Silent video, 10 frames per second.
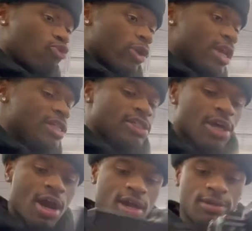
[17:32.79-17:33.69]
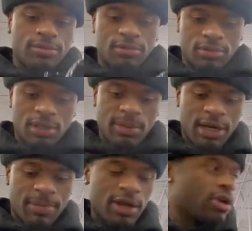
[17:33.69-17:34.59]
crazy. All right, let me
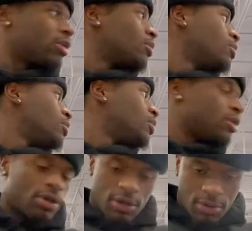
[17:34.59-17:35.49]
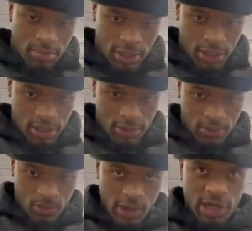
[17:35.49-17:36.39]
get up out of here. But uh,
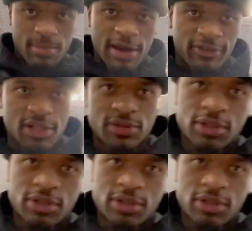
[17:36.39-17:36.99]
we're gonna come back for this one,